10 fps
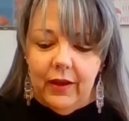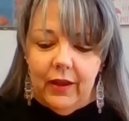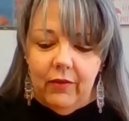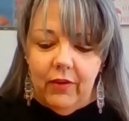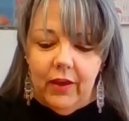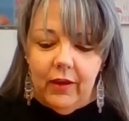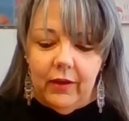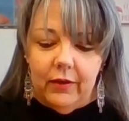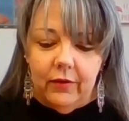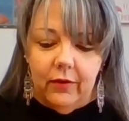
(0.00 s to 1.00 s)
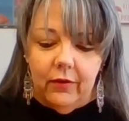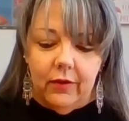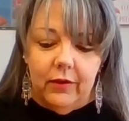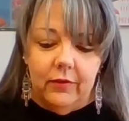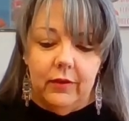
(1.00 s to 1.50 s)
I have had all
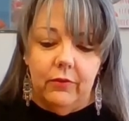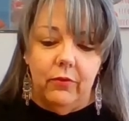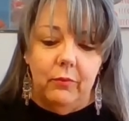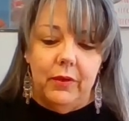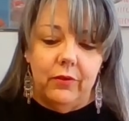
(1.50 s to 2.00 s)
kinds of different